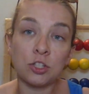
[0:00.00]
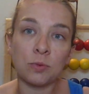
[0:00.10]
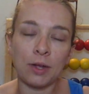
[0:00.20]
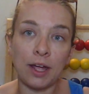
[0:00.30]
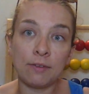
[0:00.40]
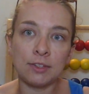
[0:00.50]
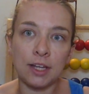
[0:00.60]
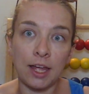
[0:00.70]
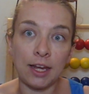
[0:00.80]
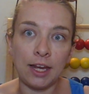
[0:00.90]
so what I've
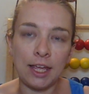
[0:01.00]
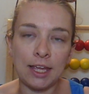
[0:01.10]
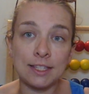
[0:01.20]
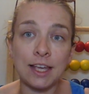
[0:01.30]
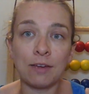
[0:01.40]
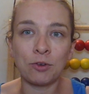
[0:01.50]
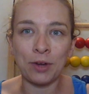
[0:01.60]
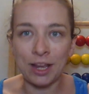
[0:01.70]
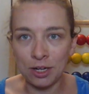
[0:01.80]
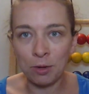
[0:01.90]
done is I've
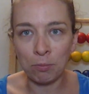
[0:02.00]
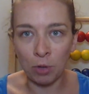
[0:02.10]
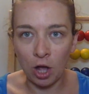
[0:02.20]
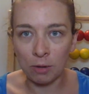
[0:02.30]
created a blog